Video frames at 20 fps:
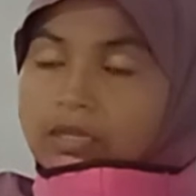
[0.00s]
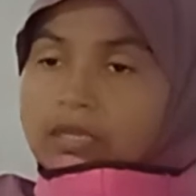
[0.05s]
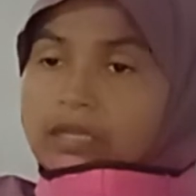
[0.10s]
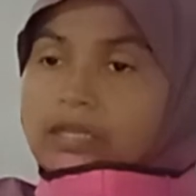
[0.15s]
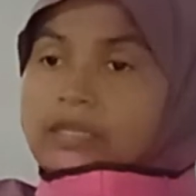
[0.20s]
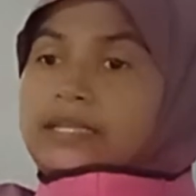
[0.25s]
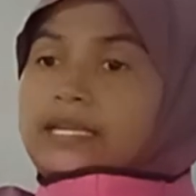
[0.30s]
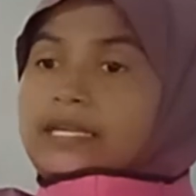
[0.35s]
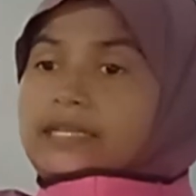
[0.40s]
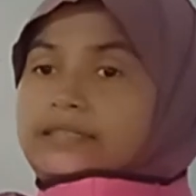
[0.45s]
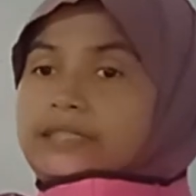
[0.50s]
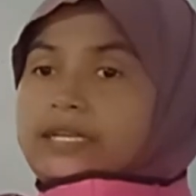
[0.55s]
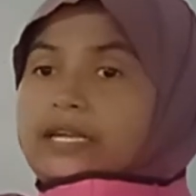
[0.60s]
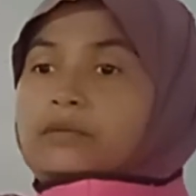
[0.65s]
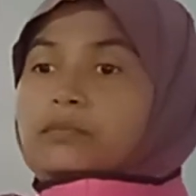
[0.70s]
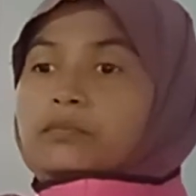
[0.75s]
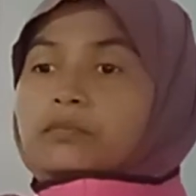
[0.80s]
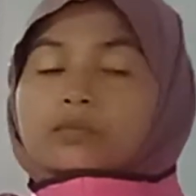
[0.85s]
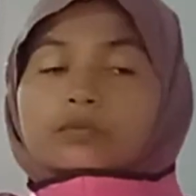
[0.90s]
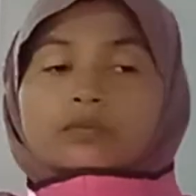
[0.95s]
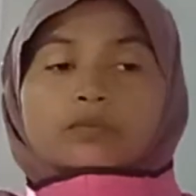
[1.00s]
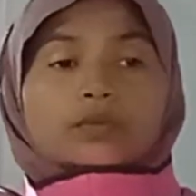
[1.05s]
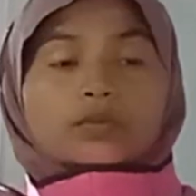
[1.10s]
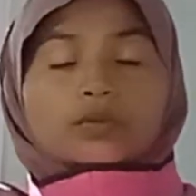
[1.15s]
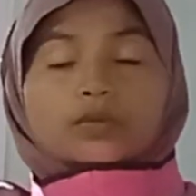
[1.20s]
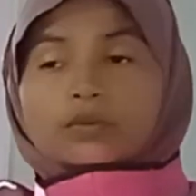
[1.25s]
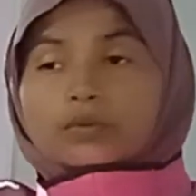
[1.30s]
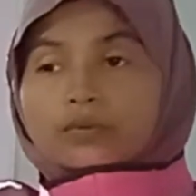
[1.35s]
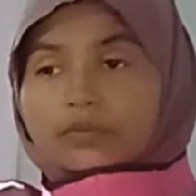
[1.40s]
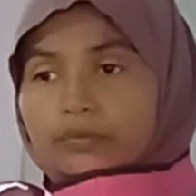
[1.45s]
In that time,
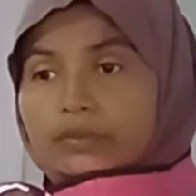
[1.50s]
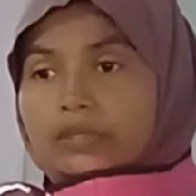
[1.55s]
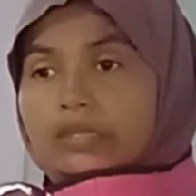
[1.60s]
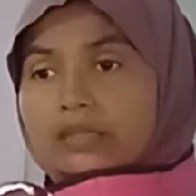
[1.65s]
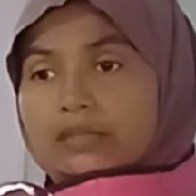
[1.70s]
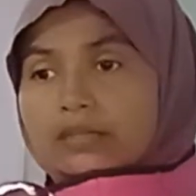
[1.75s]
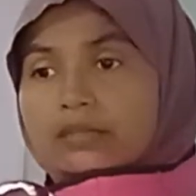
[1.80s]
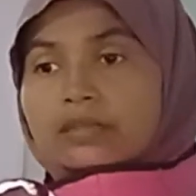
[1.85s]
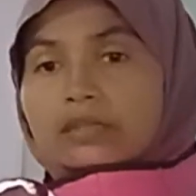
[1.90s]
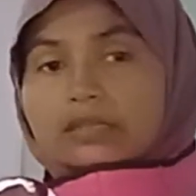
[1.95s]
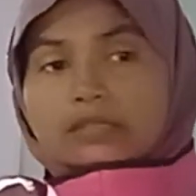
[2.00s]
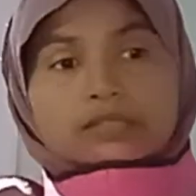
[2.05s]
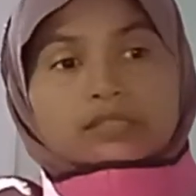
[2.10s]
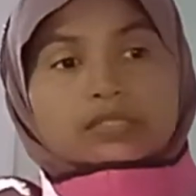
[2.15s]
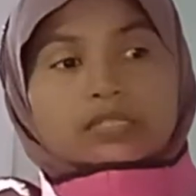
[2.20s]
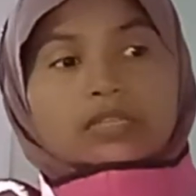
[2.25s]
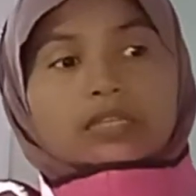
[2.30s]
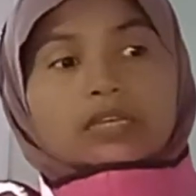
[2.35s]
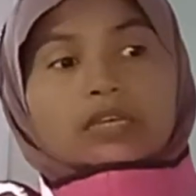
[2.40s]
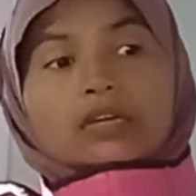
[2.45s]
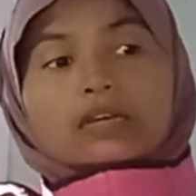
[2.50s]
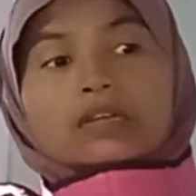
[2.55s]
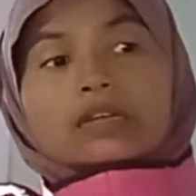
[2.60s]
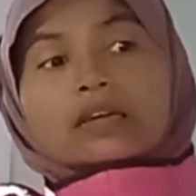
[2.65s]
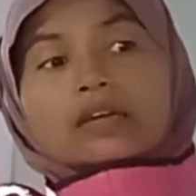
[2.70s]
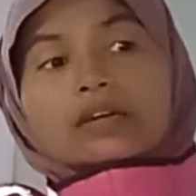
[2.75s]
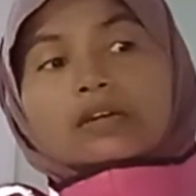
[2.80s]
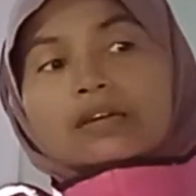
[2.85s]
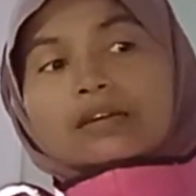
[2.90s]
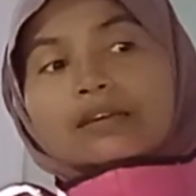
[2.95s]
you will see
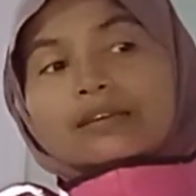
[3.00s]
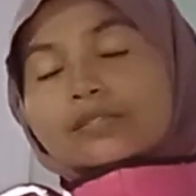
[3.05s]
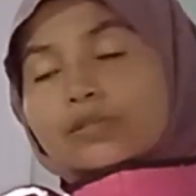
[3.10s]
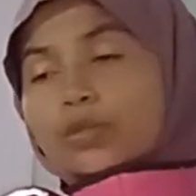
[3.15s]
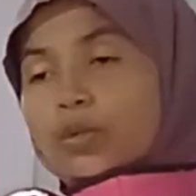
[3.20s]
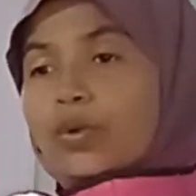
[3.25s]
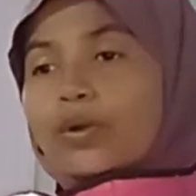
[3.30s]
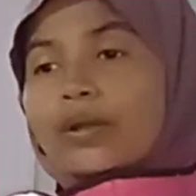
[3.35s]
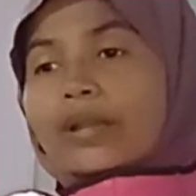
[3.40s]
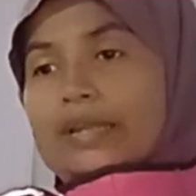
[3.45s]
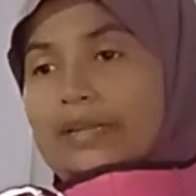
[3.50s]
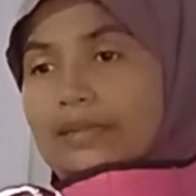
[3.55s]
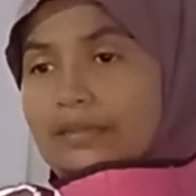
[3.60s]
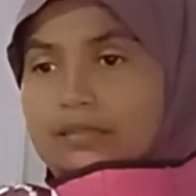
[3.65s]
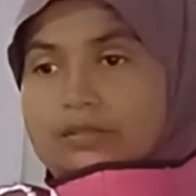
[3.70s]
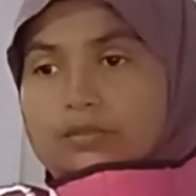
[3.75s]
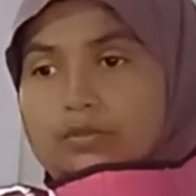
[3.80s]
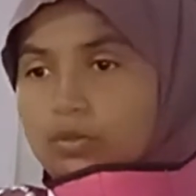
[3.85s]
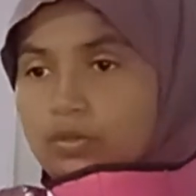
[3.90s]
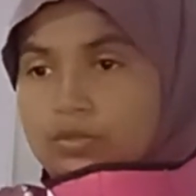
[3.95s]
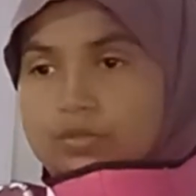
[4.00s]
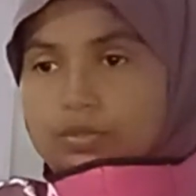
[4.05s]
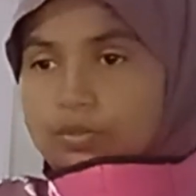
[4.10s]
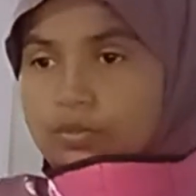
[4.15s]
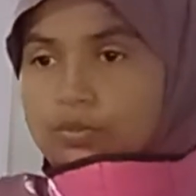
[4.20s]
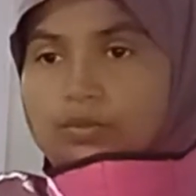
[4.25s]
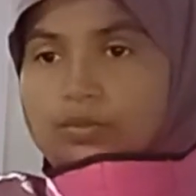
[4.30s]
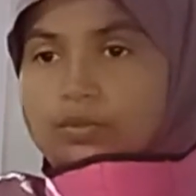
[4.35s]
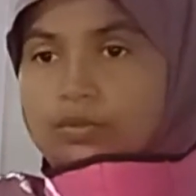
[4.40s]
slow learners also.